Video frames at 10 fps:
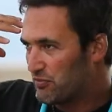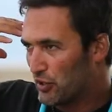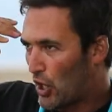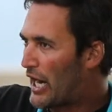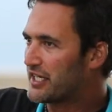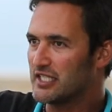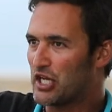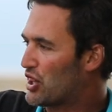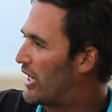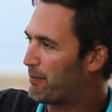locked
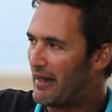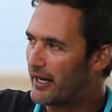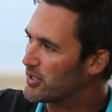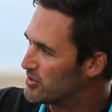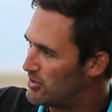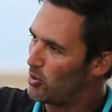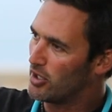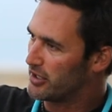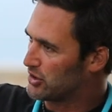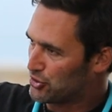in thought patterns that no
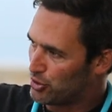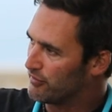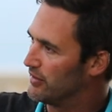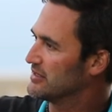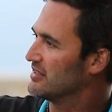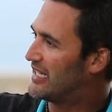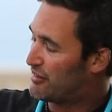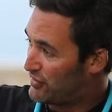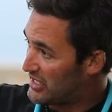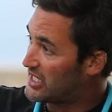longer serve us, the
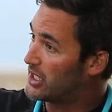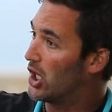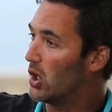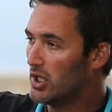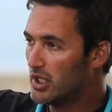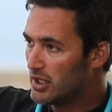death of the ego.